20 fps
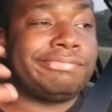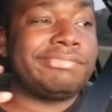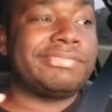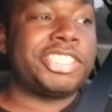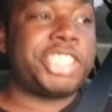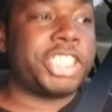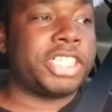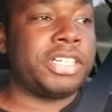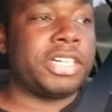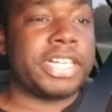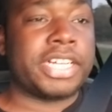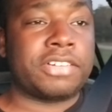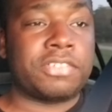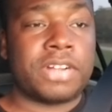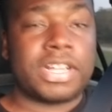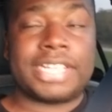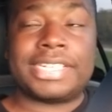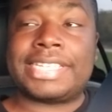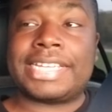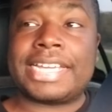Sure, it can
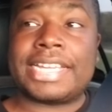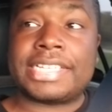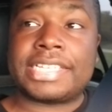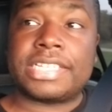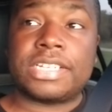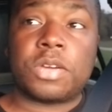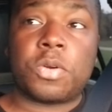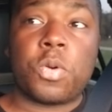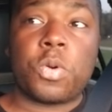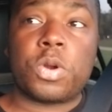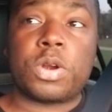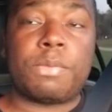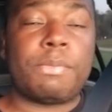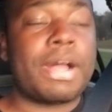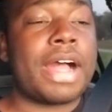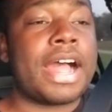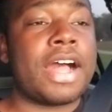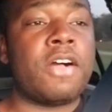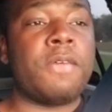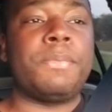run 10s in a quarter
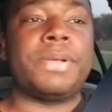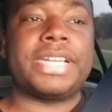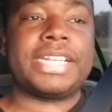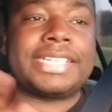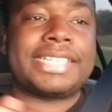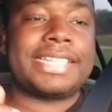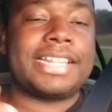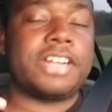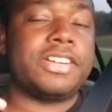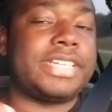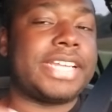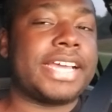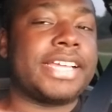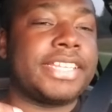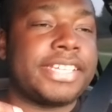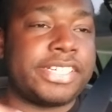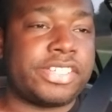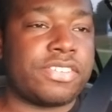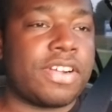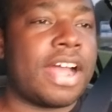mile, but it's their
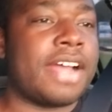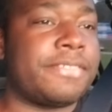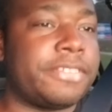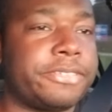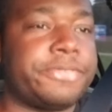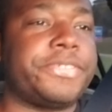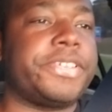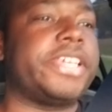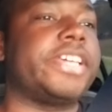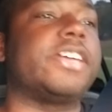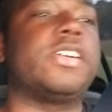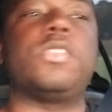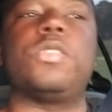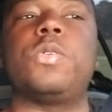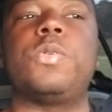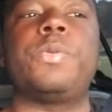daily driver vehicle.